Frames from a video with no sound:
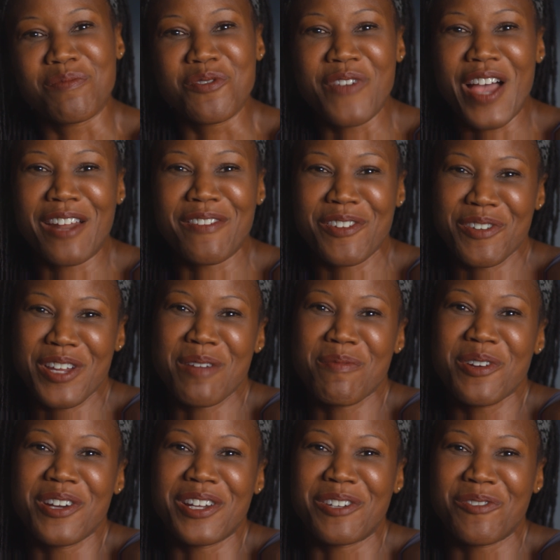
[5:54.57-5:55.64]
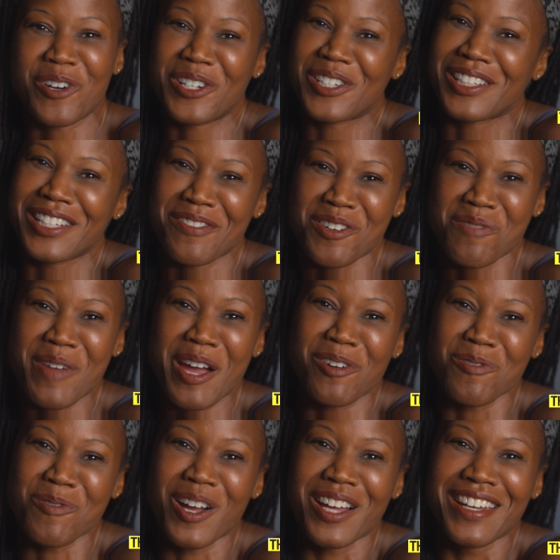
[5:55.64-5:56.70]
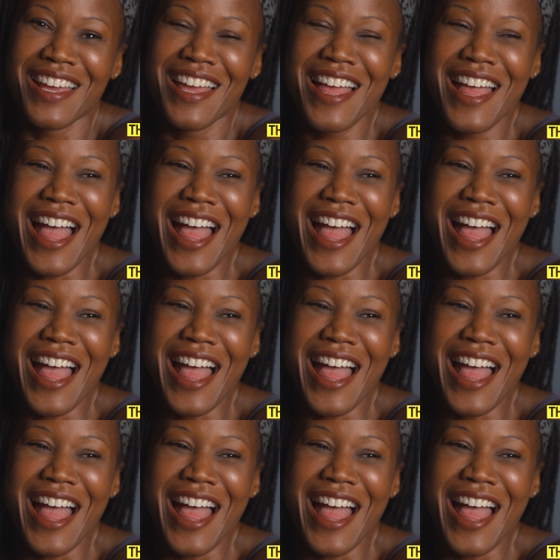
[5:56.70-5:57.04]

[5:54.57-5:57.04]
move out of their neighborhood in order to live in a better one,